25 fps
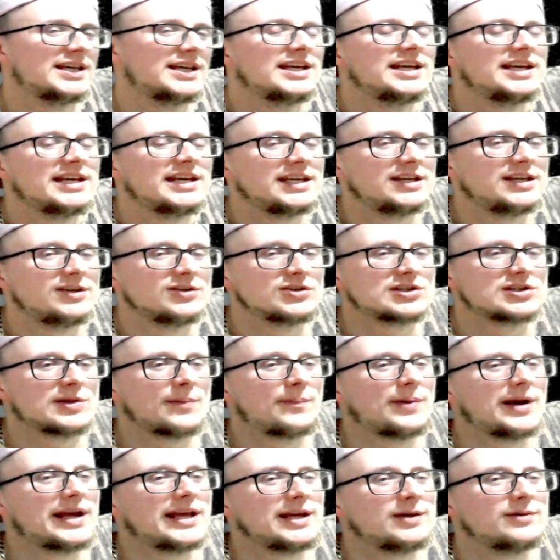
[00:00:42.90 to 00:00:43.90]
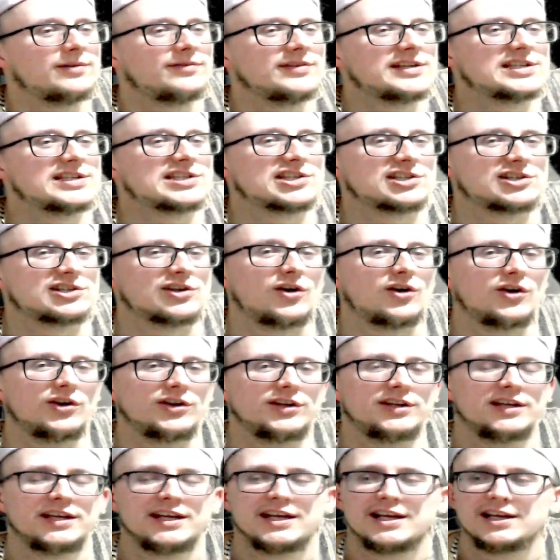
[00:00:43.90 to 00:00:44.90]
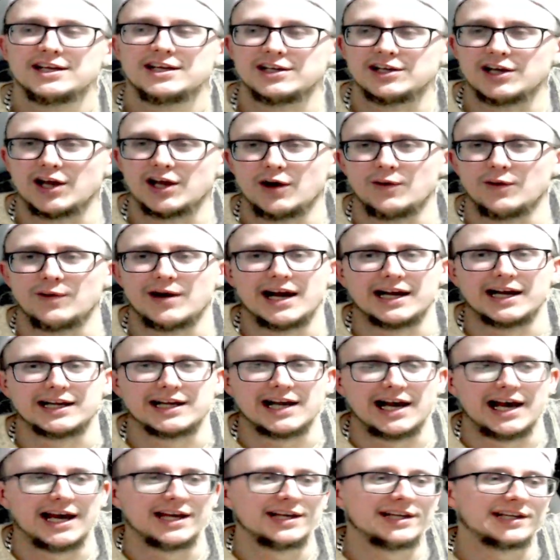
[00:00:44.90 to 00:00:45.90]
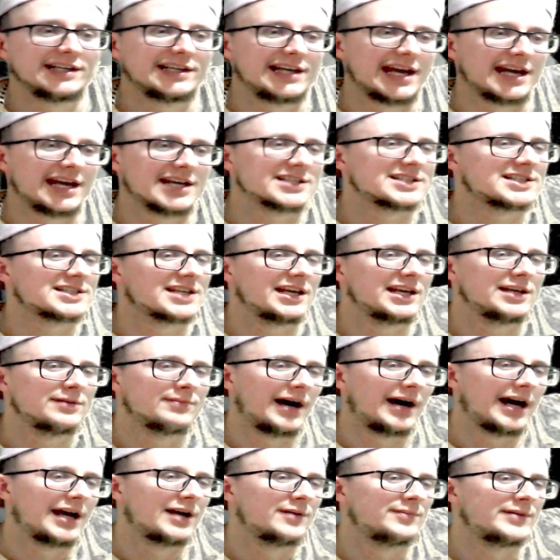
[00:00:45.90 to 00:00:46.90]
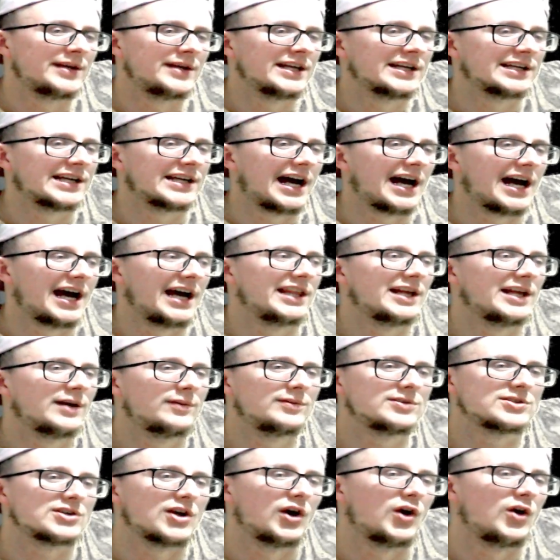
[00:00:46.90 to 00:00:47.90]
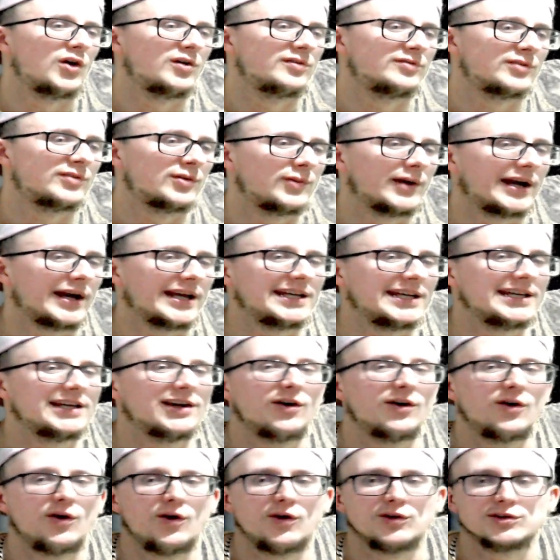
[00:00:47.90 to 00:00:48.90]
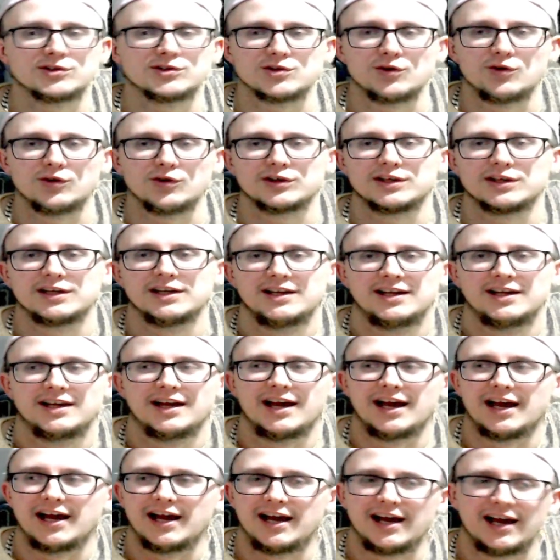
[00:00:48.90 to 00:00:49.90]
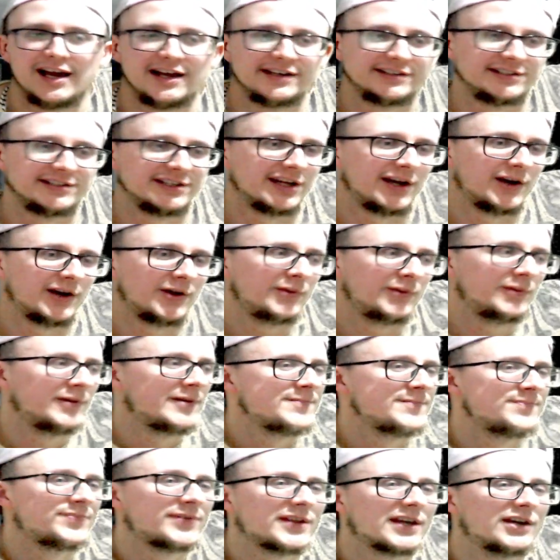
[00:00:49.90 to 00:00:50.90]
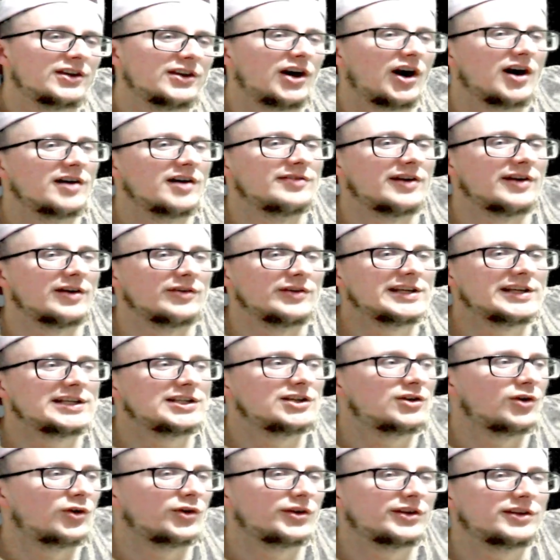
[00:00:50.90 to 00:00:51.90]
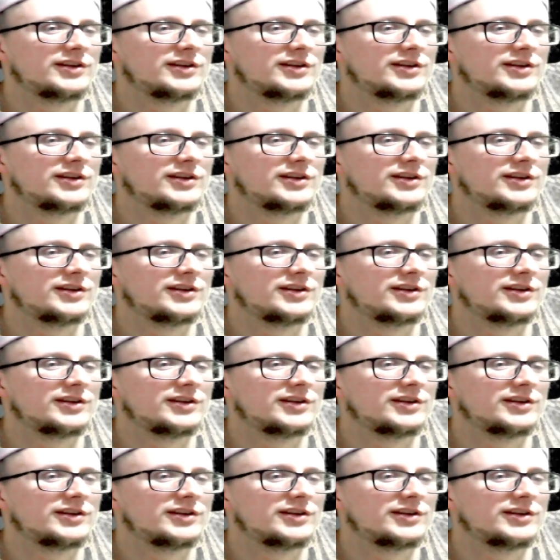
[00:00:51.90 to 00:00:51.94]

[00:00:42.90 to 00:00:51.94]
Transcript: He used to play with his son. You know, I kind of guessed that he might have been a guy that was overweight or took, not a very good,